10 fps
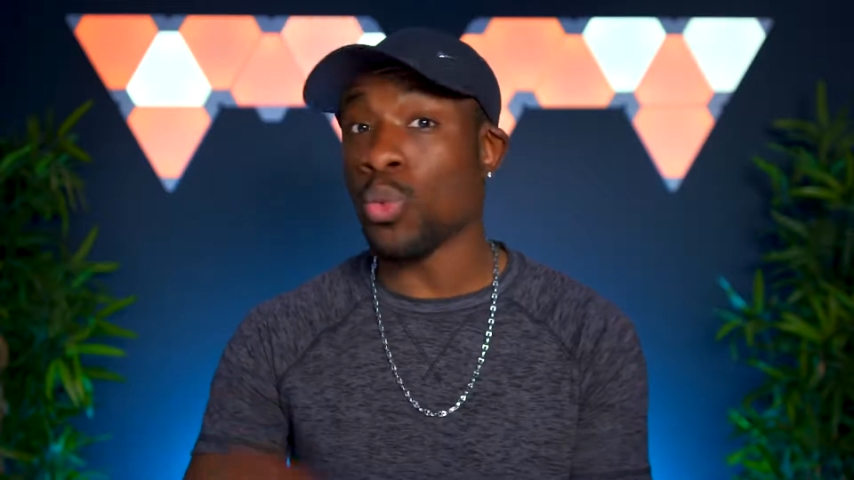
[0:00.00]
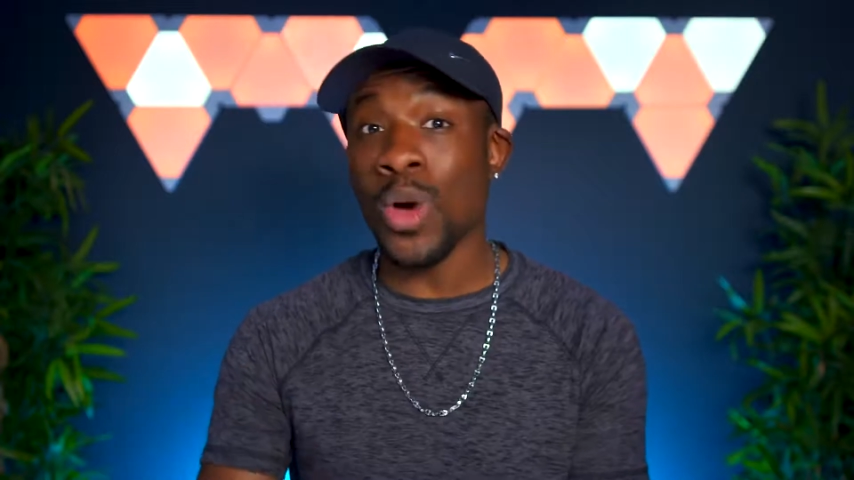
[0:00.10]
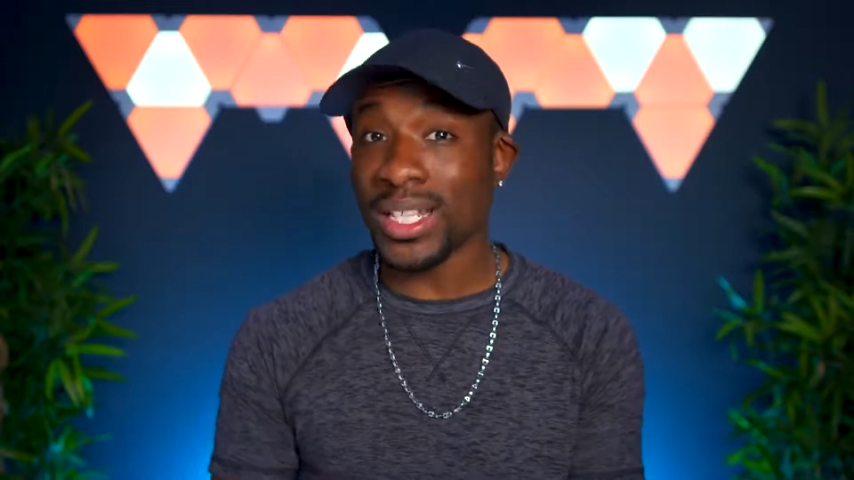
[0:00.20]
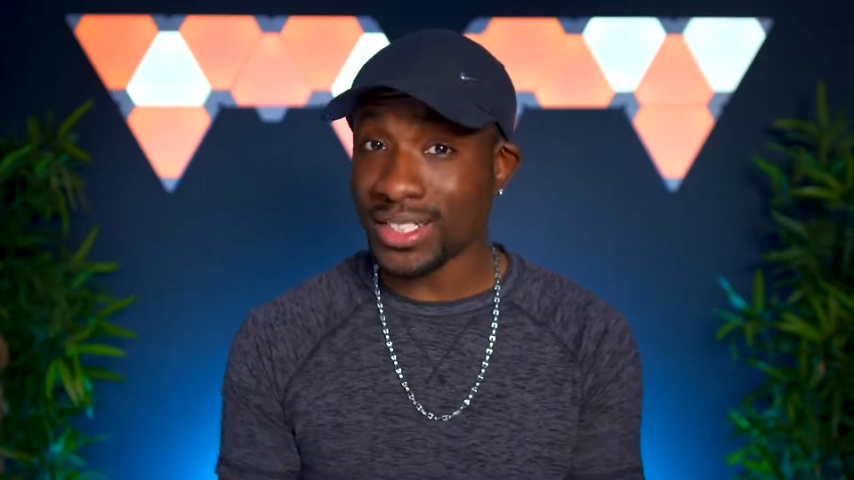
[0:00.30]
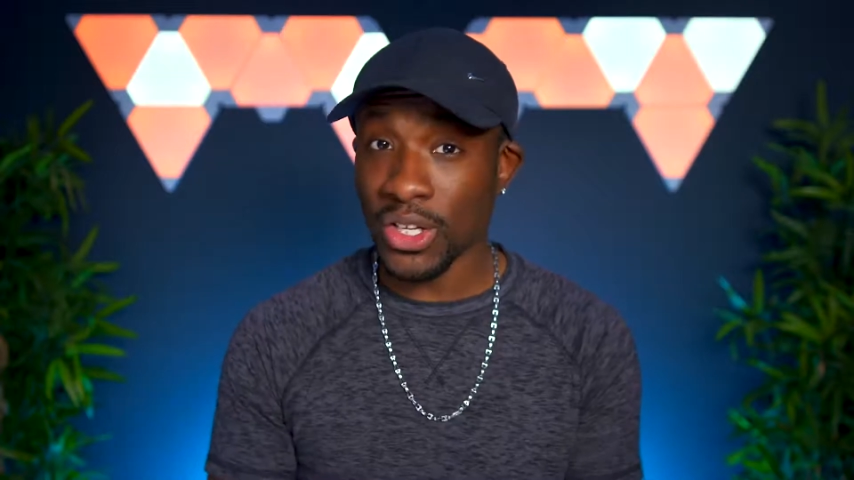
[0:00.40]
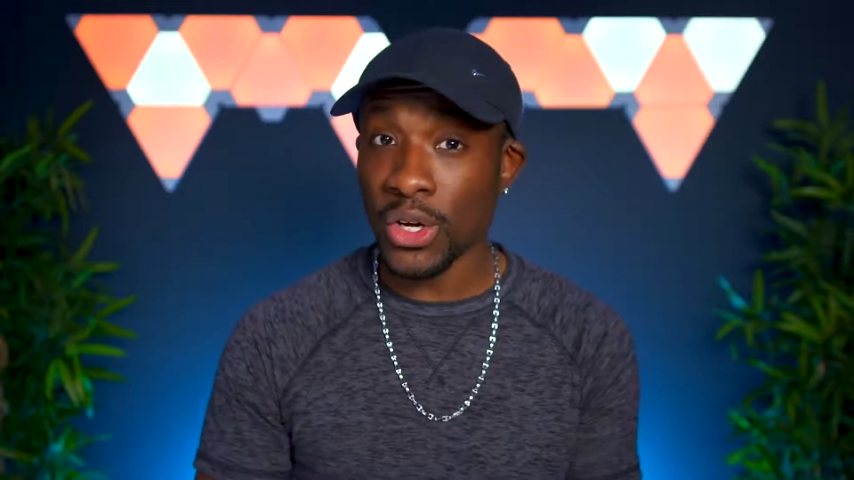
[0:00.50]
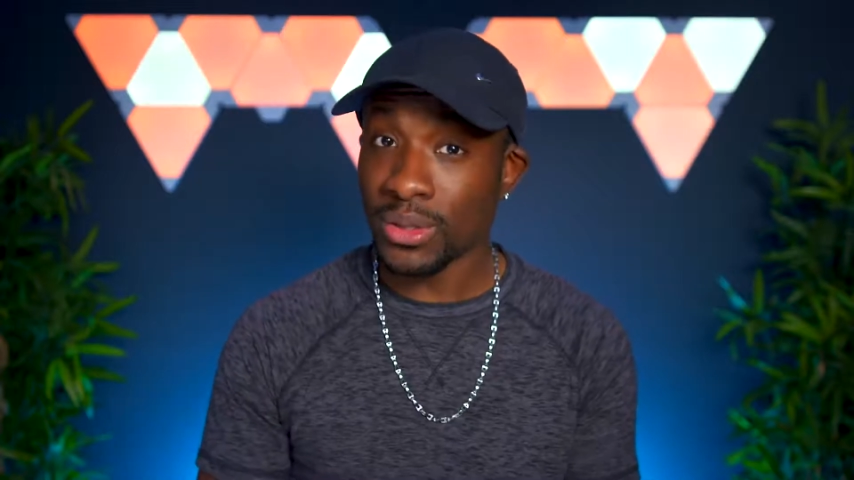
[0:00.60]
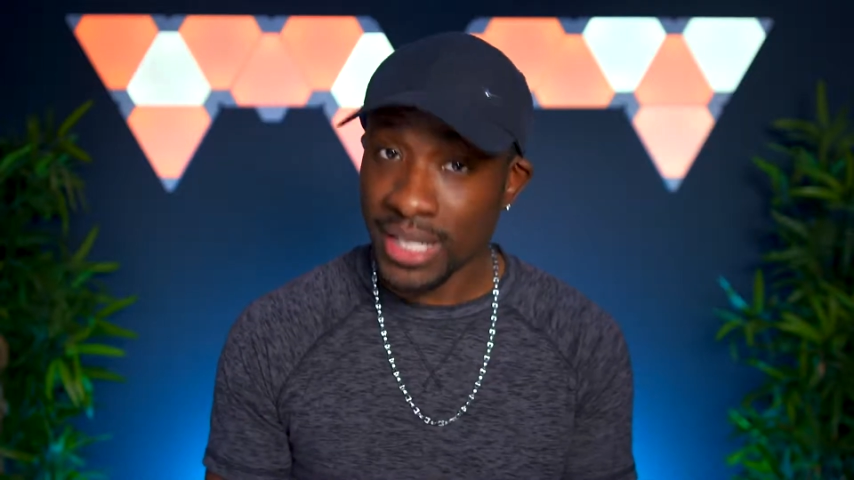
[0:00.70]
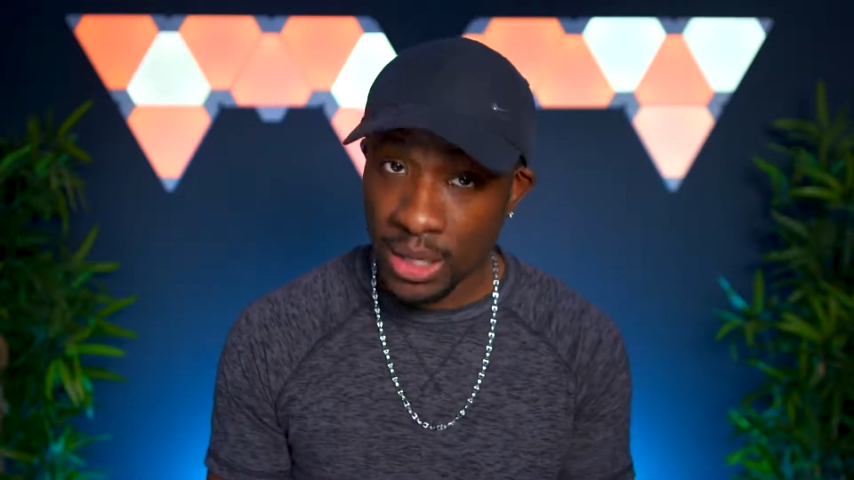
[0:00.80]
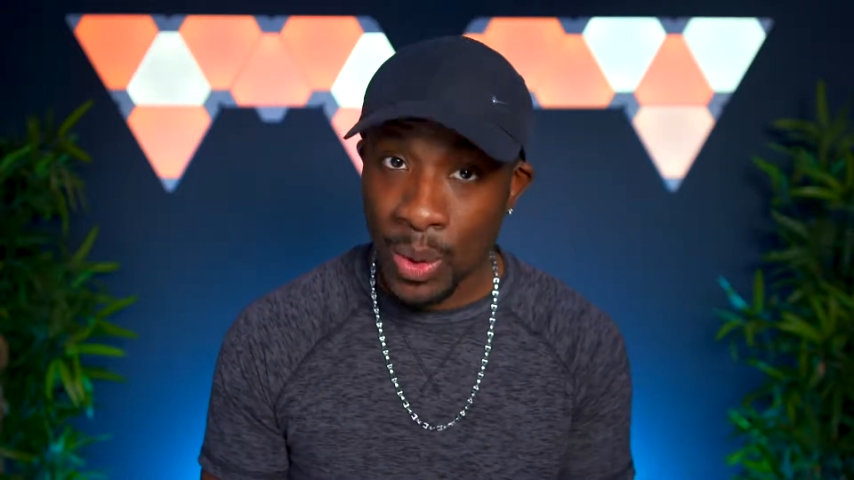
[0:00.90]
well as the
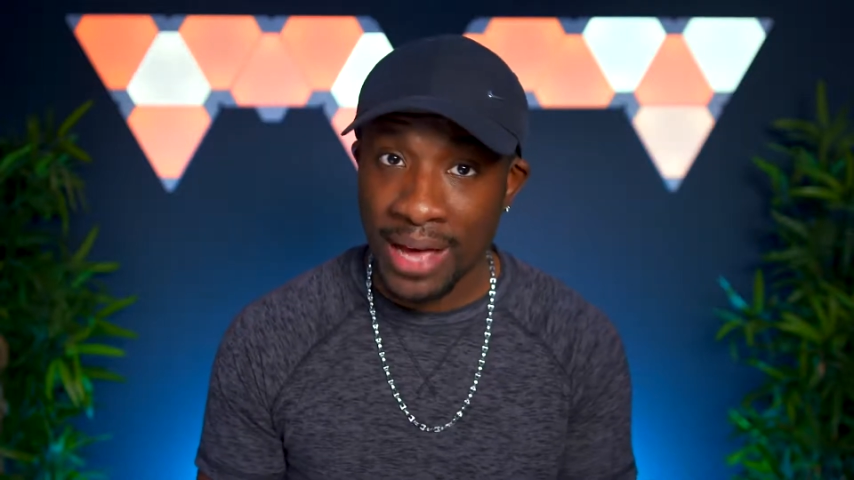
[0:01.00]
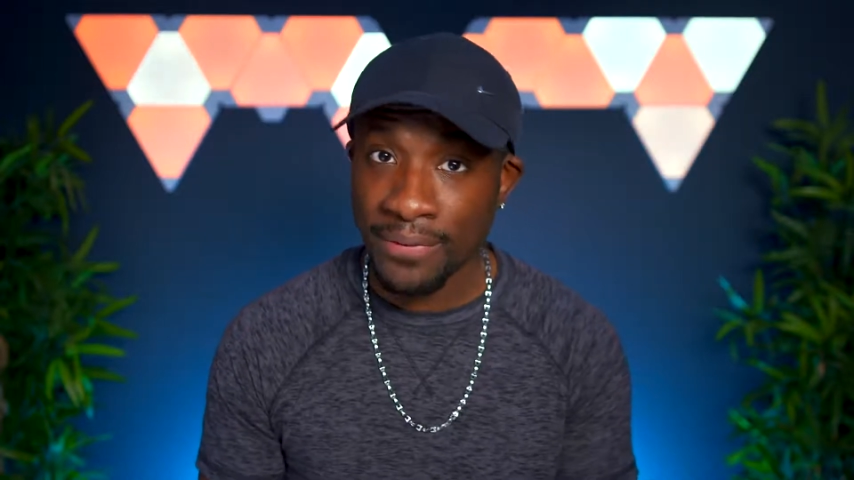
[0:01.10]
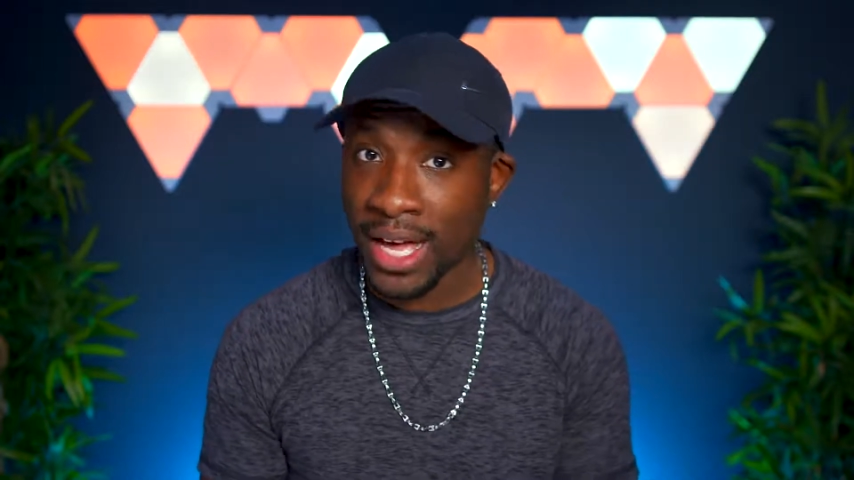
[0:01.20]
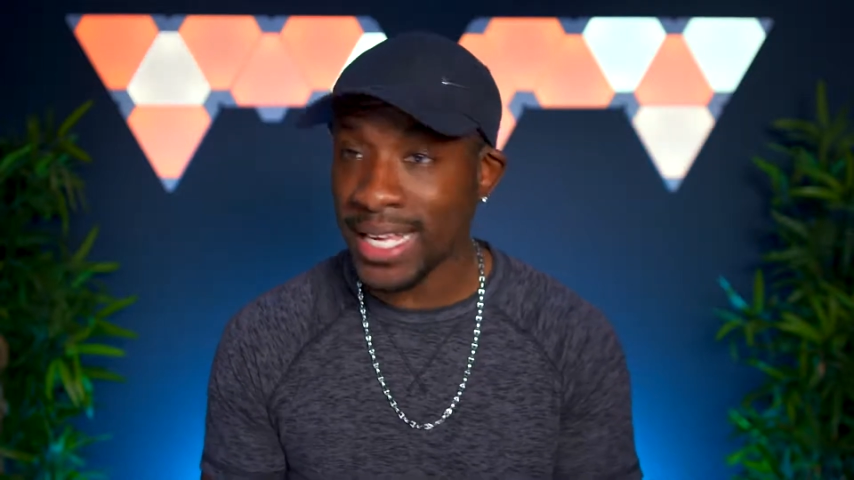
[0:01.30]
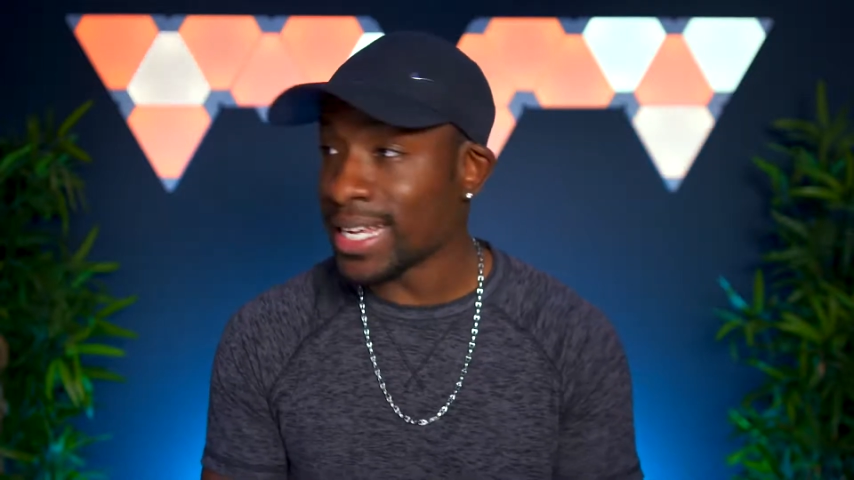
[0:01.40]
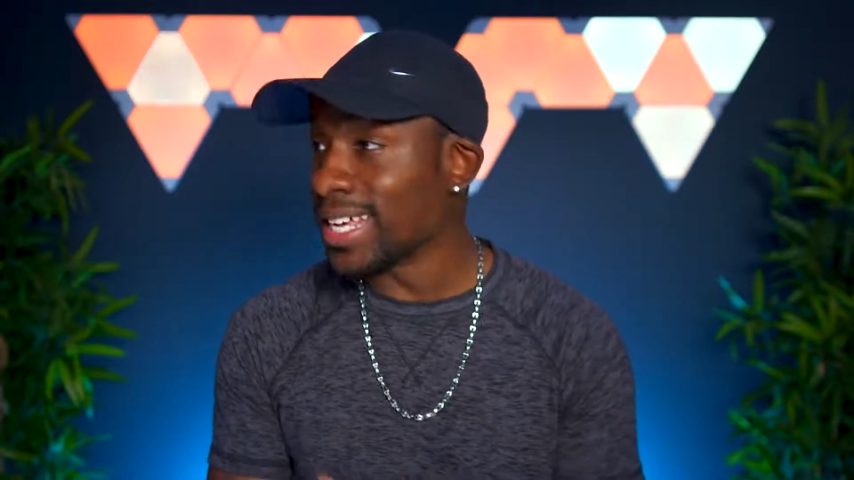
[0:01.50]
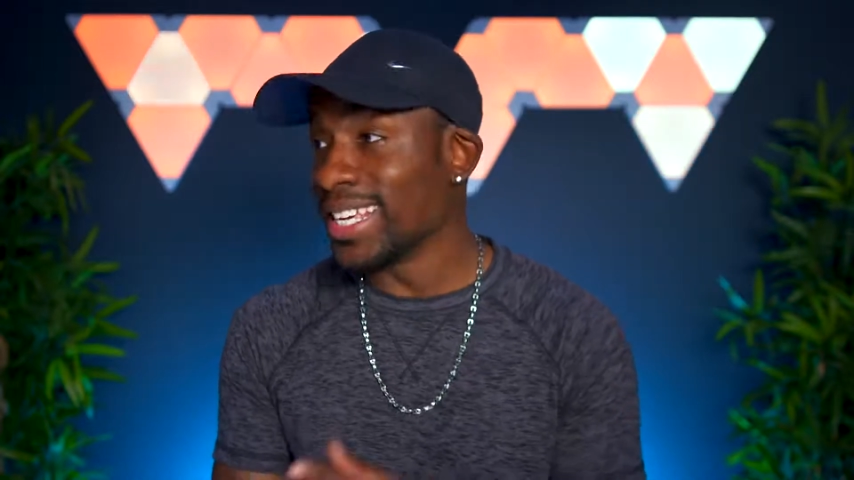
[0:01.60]
hotel Wi-Fi